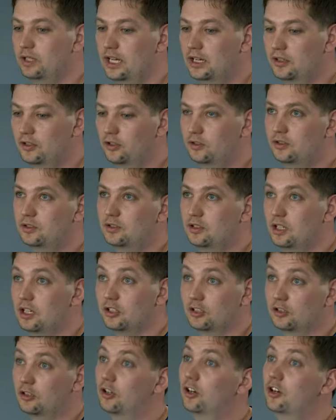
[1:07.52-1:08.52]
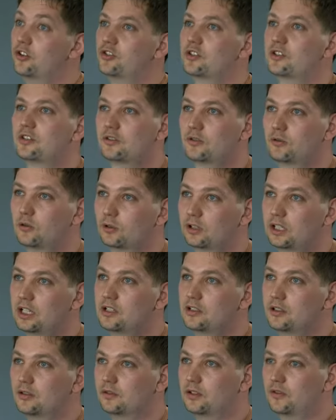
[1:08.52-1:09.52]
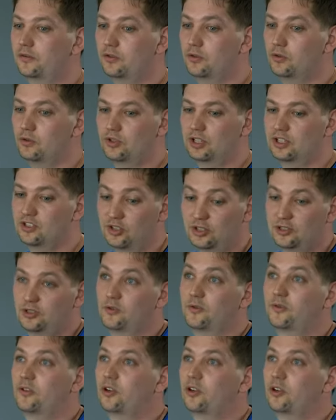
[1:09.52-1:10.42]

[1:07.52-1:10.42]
We are not encouraging school kids of the future just to